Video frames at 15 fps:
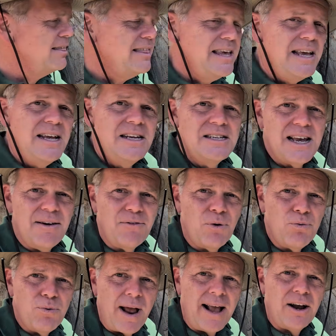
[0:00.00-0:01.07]
These have a
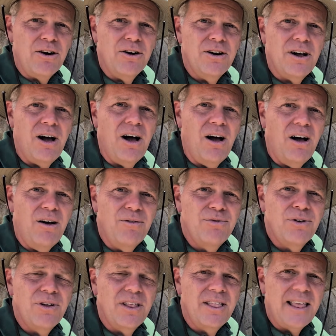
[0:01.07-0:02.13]
record
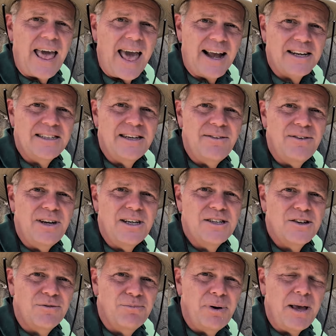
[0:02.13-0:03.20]
of the
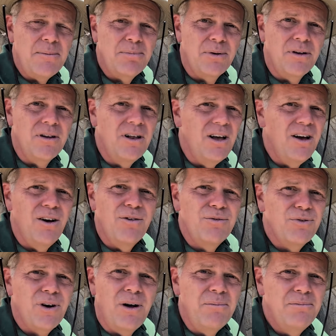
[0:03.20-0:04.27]
activities of people
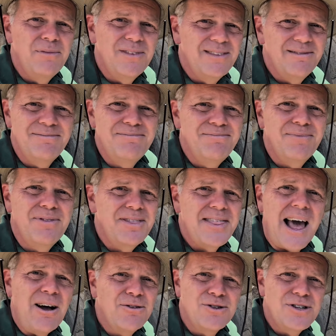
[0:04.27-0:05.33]
from
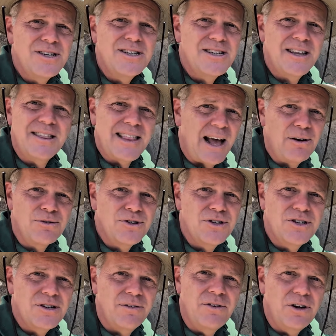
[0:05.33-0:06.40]
thousands and
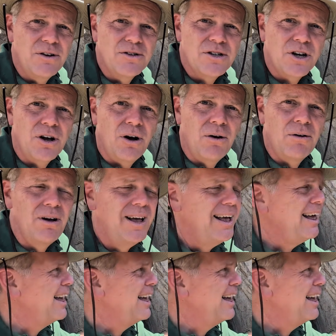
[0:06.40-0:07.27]
thousands of years ago.